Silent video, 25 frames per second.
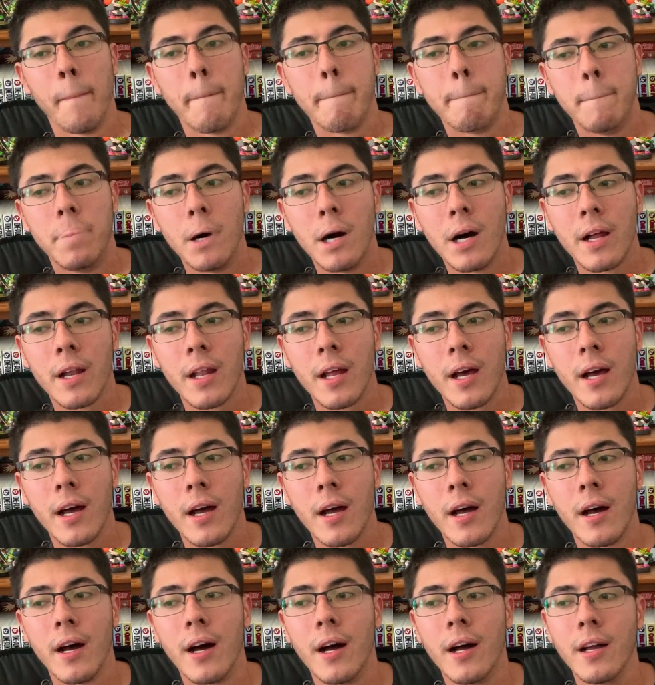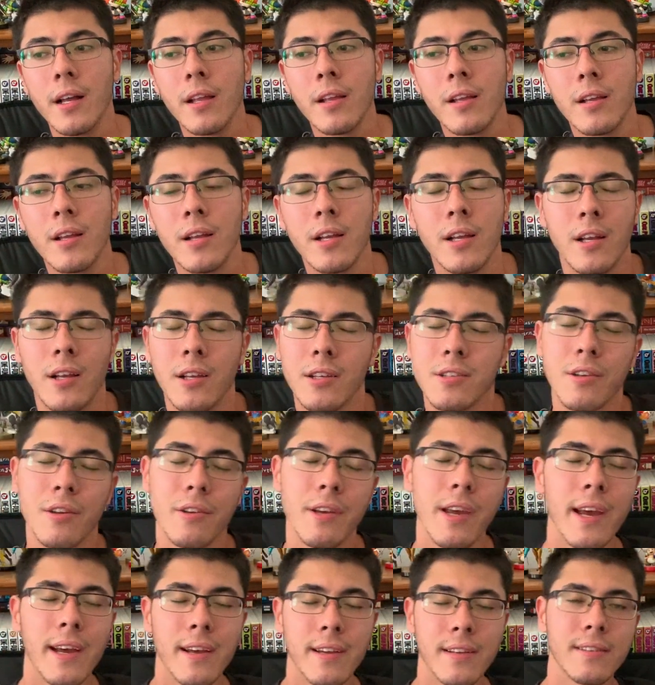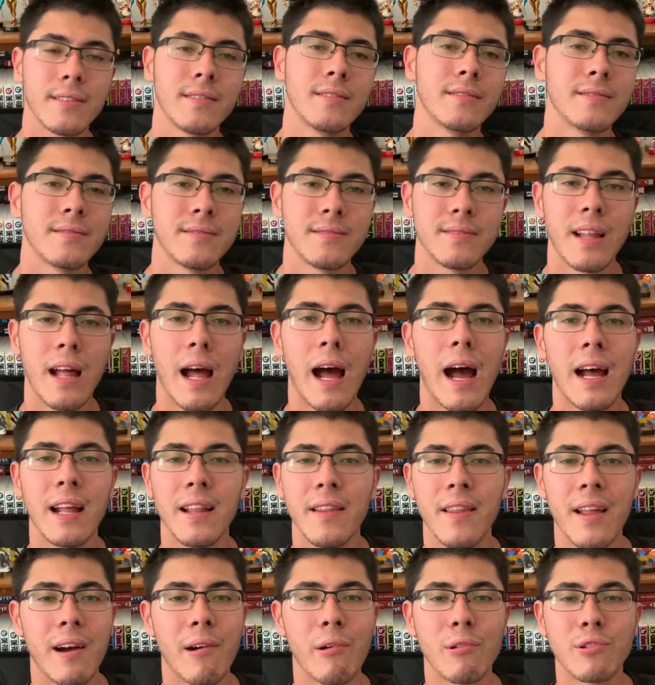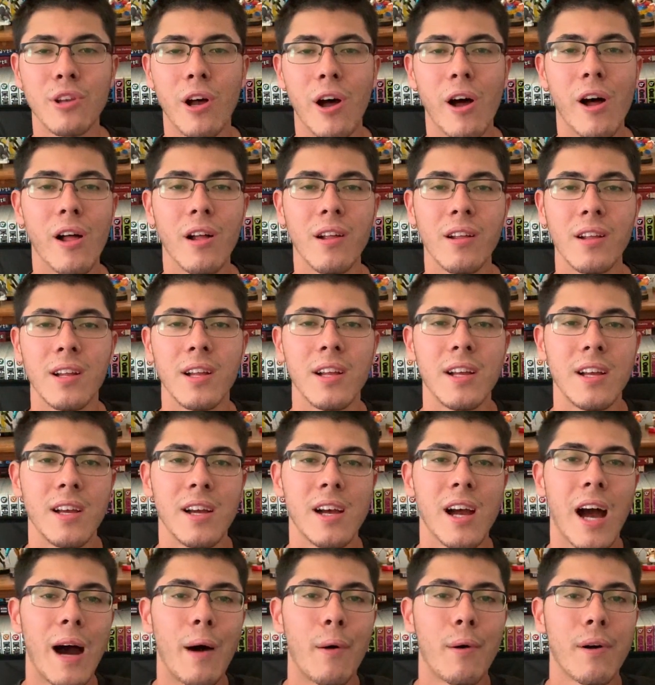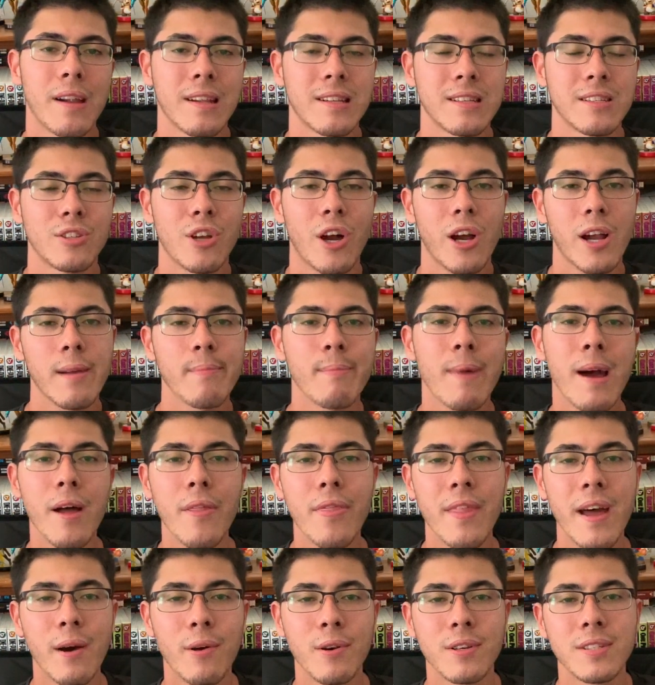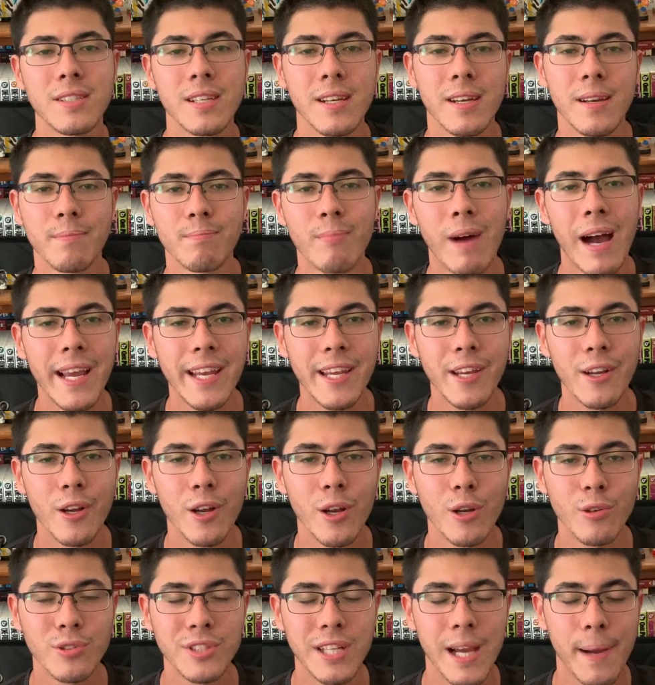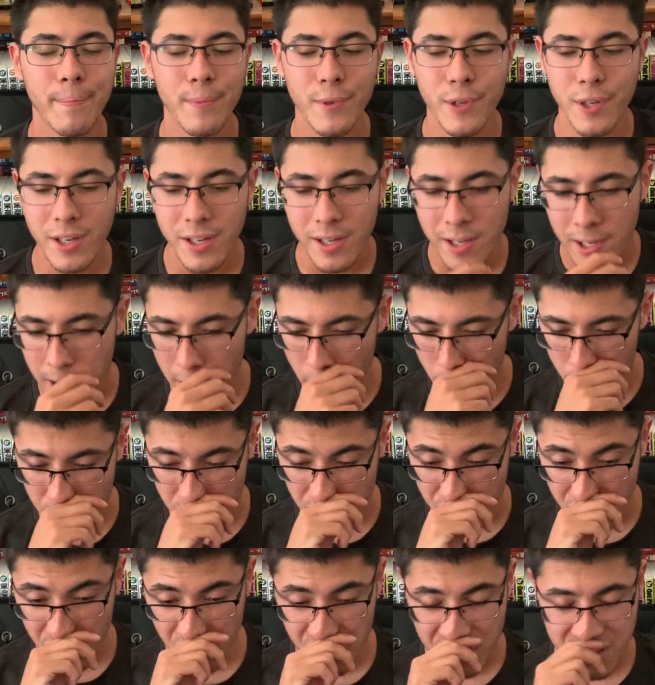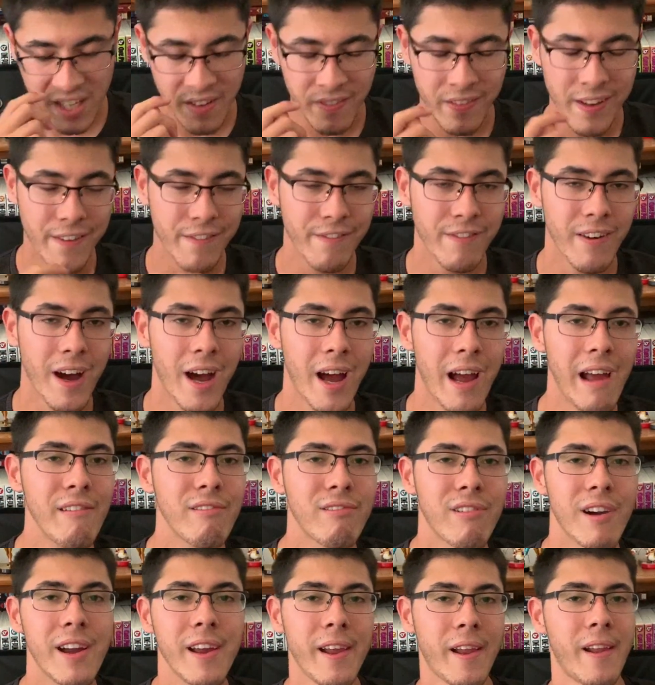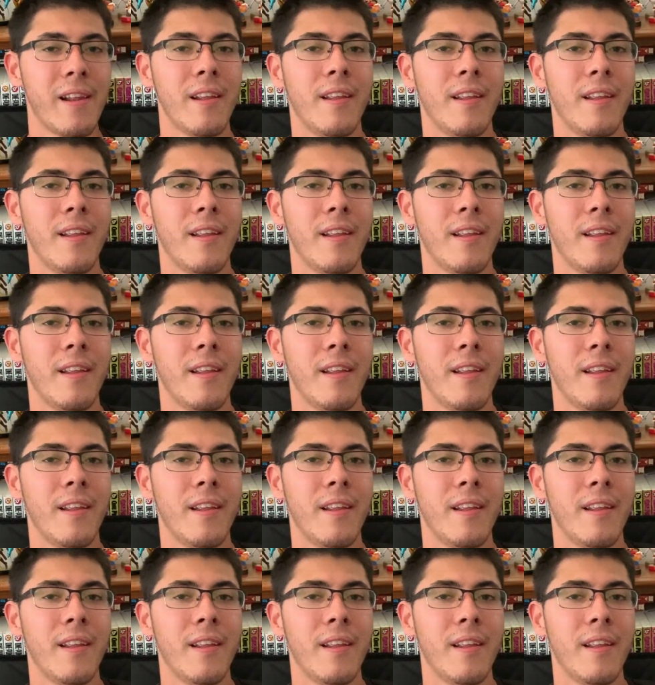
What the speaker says: But, so yeah, that was all I wanted to talk about. That was My Hero chapter 275, right?